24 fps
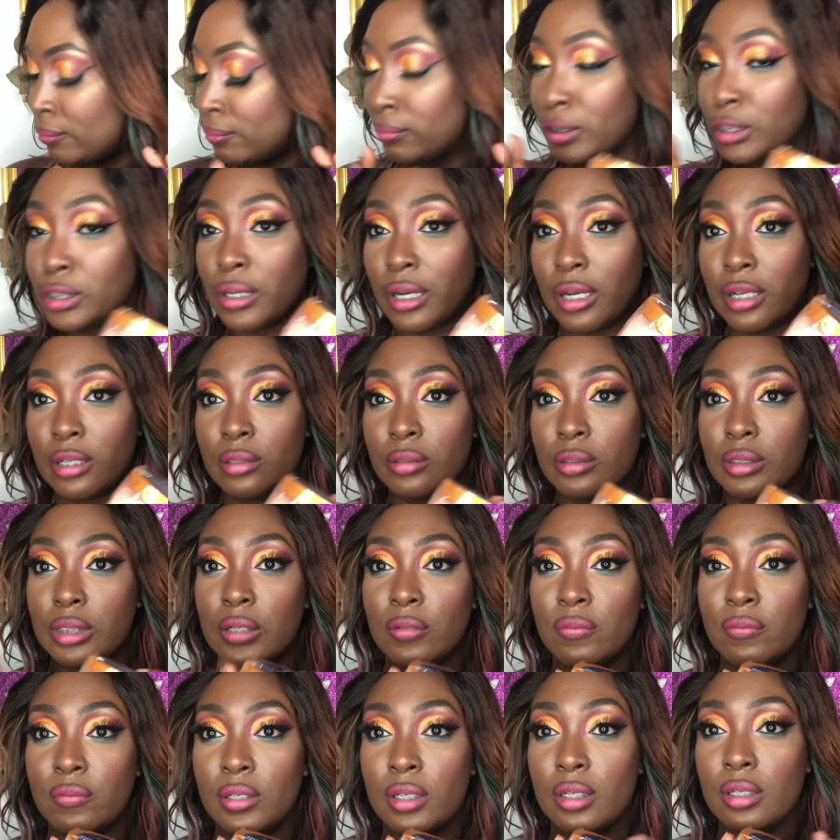So I'll
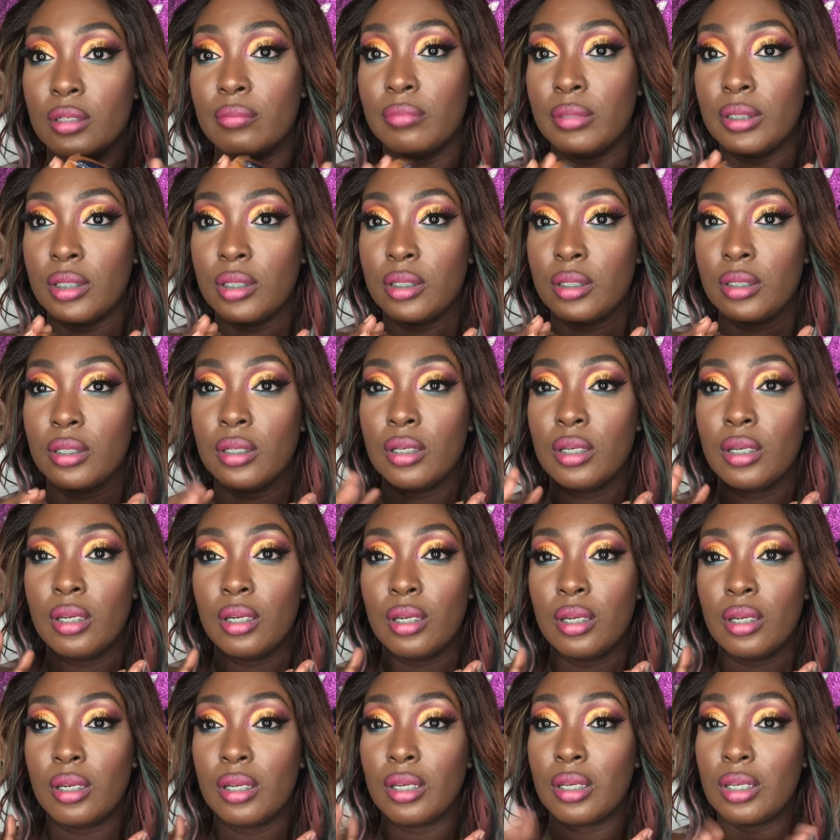definitely
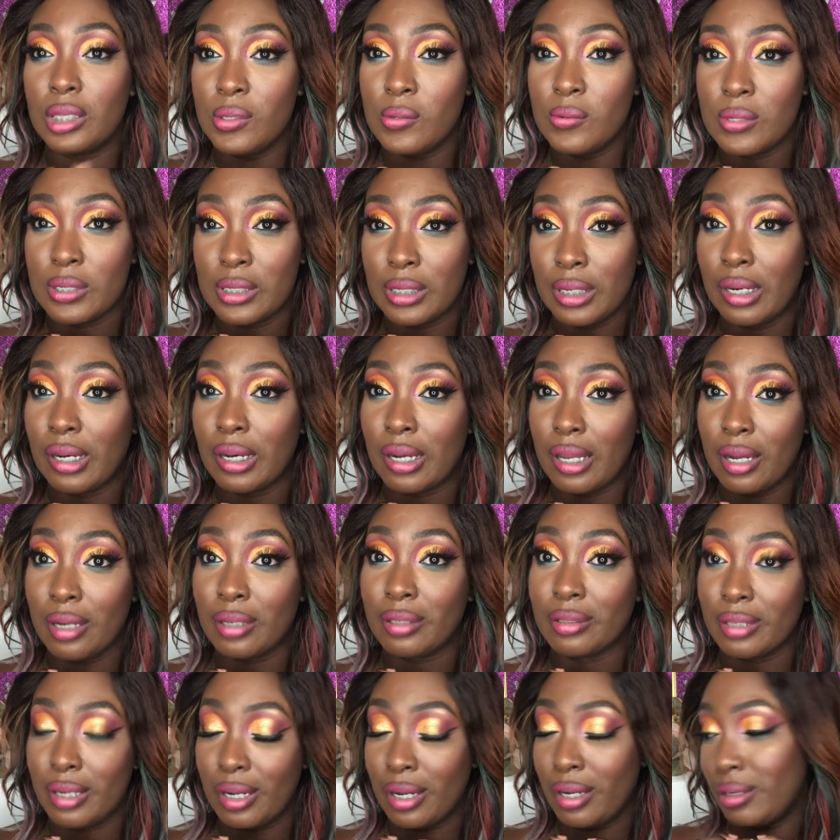be using that
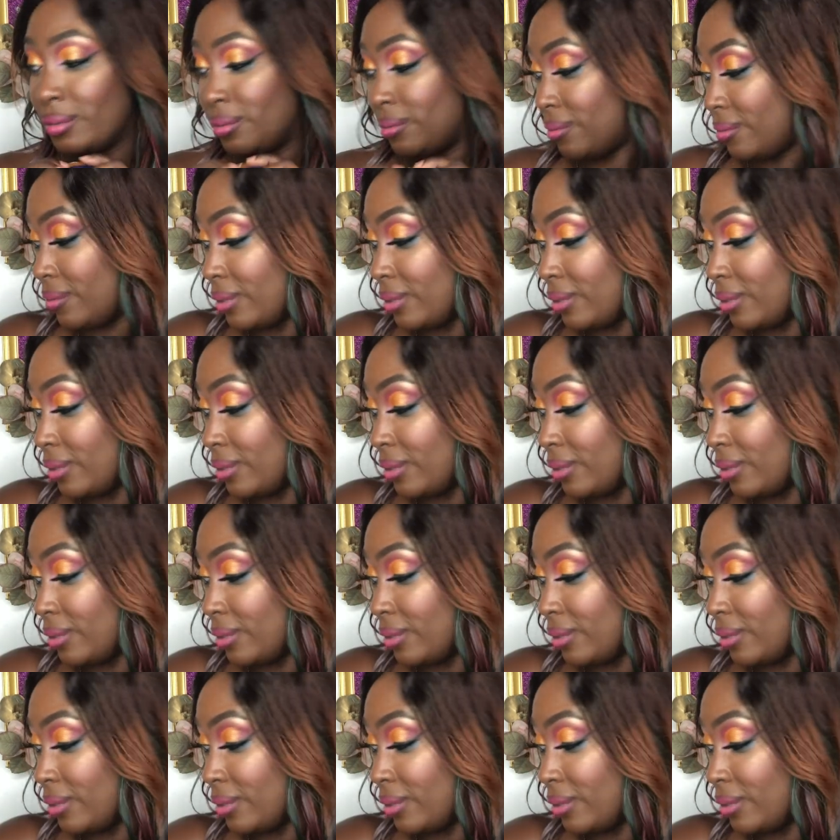right now